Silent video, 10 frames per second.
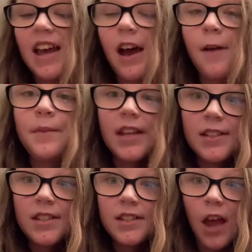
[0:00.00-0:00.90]

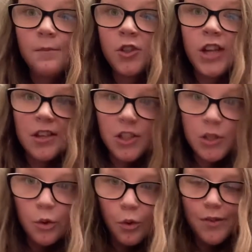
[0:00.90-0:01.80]
It's she actually
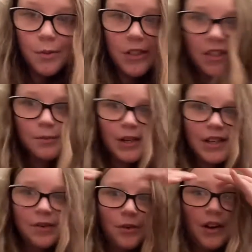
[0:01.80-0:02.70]
talks, which is pretty
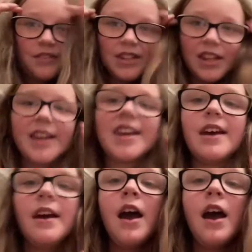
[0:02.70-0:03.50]
cool. I really like it.